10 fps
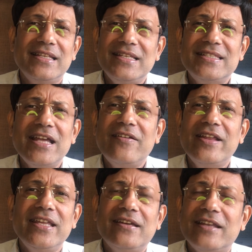is there
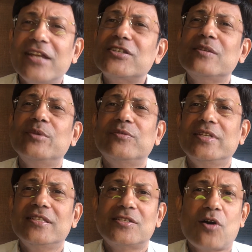any connection
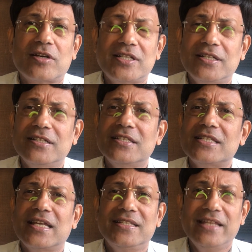between stock turns
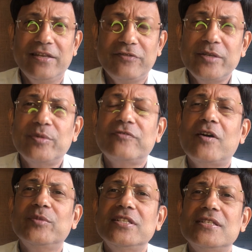and delivery
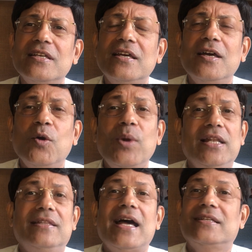performance? Well,
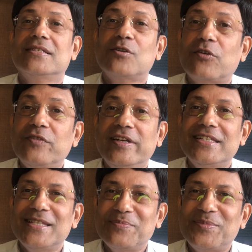that is not very
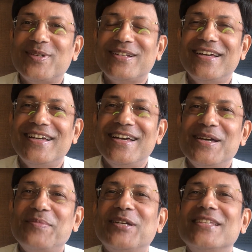simple.
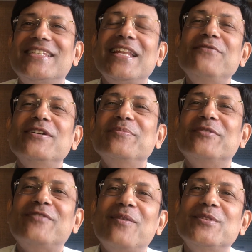Because delivery
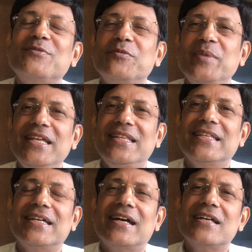performance would mean
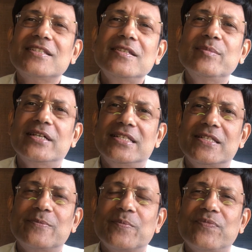that the customers
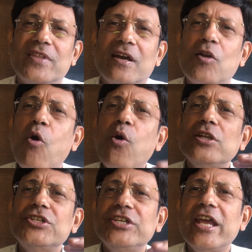are all
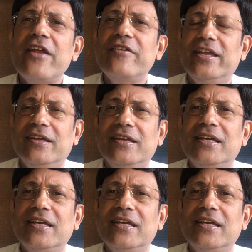sharing